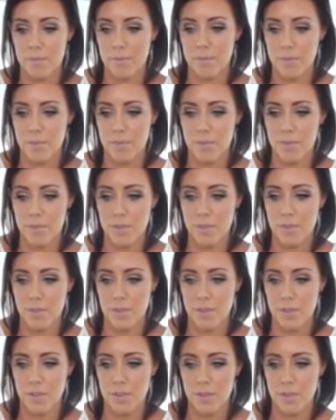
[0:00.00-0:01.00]

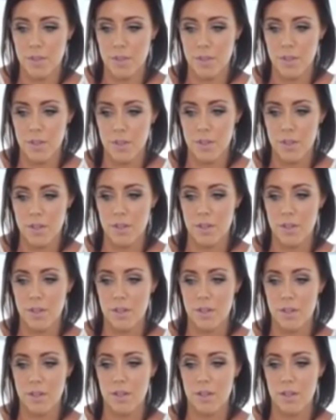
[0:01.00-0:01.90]
(no one is talking)